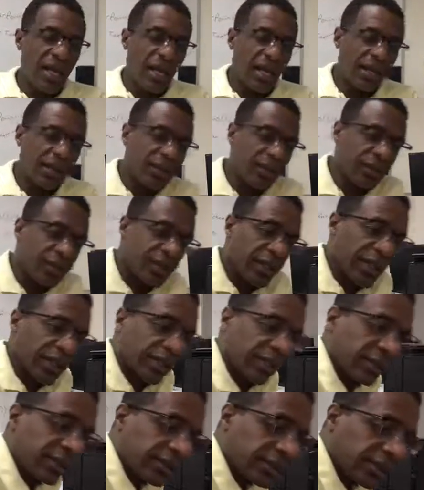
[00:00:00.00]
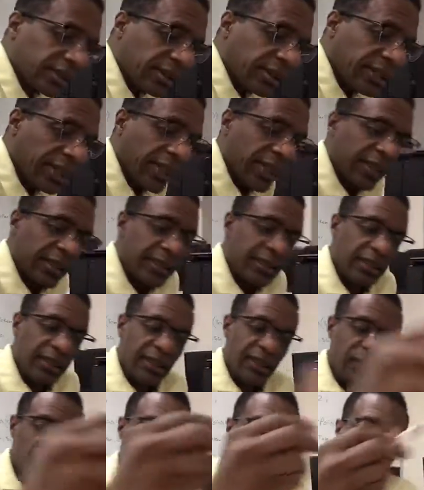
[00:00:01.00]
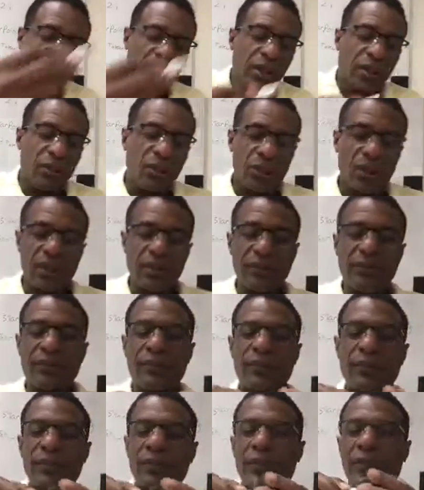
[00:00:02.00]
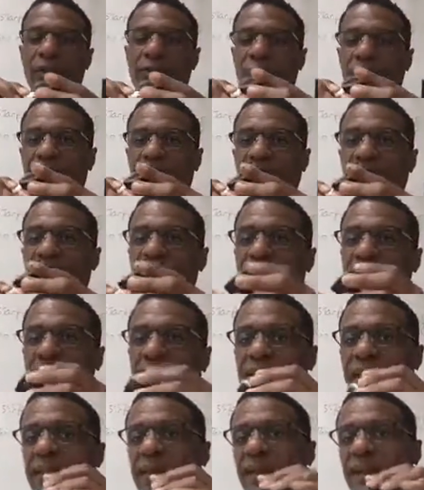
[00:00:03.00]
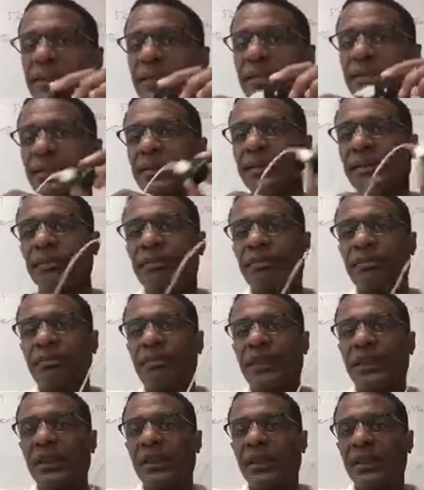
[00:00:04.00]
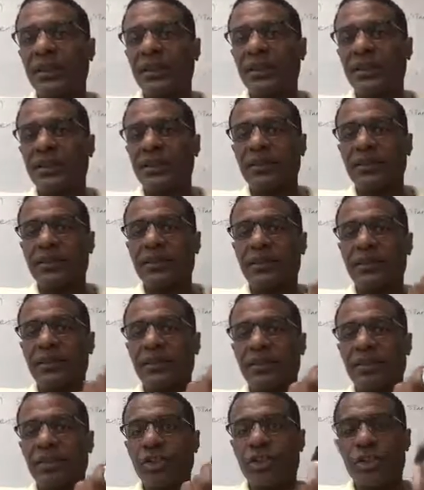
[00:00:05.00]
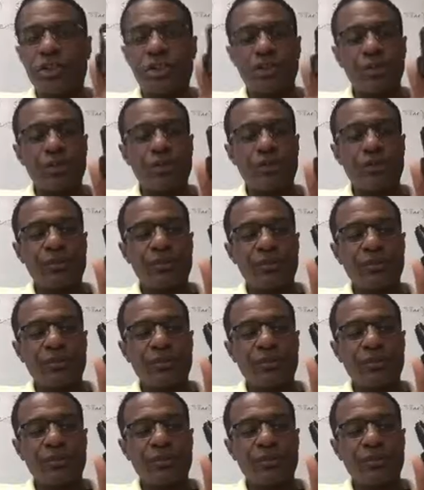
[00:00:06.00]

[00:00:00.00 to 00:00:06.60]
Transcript: and you think that it will work for your device because it's a charger.